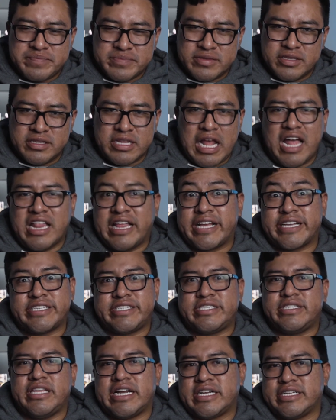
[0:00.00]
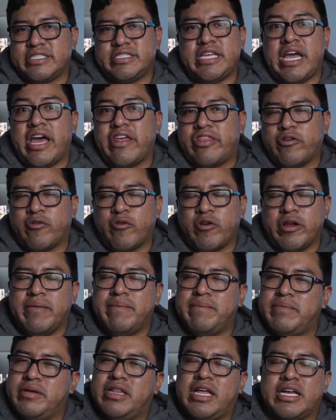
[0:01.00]
not like death grim,
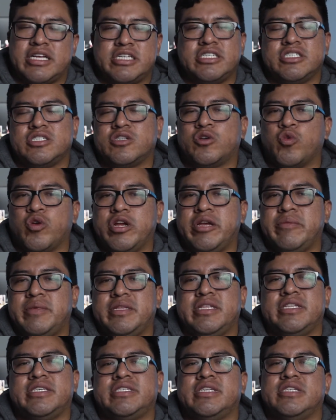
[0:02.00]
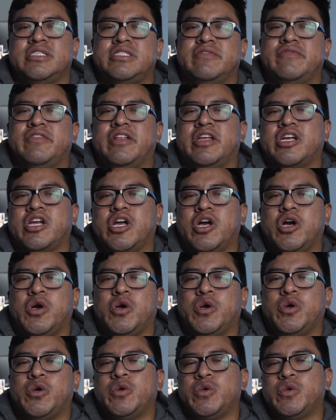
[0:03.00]
but like just grim in the sense of like,
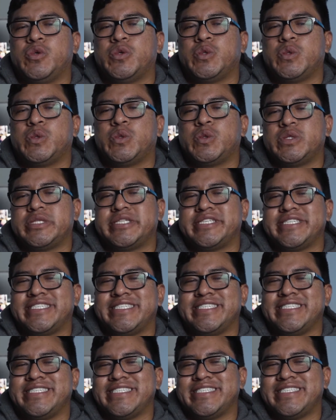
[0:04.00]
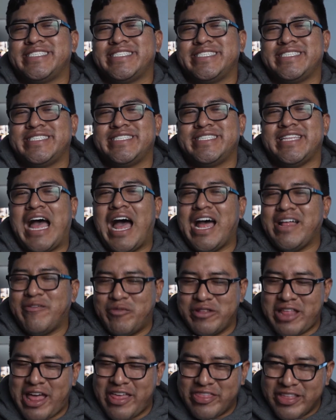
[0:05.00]
oh, this is not
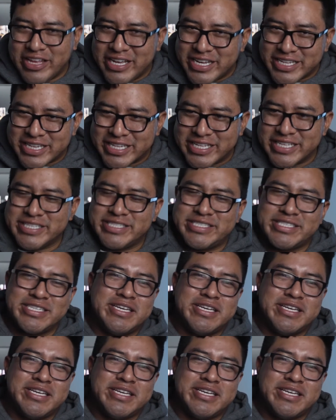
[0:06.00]
what I think it is.